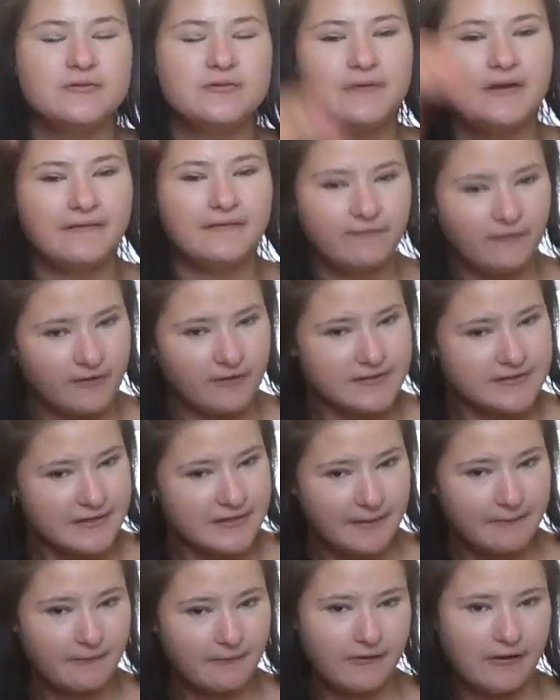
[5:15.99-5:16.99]
was my first
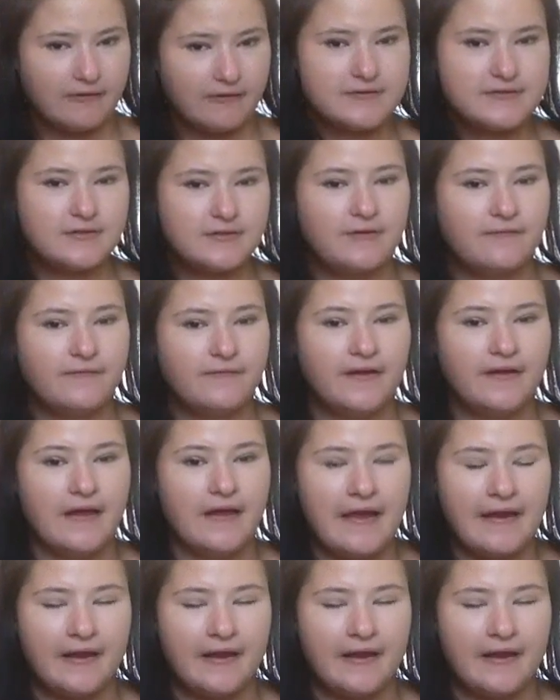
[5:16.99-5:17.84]
time crowd surfing,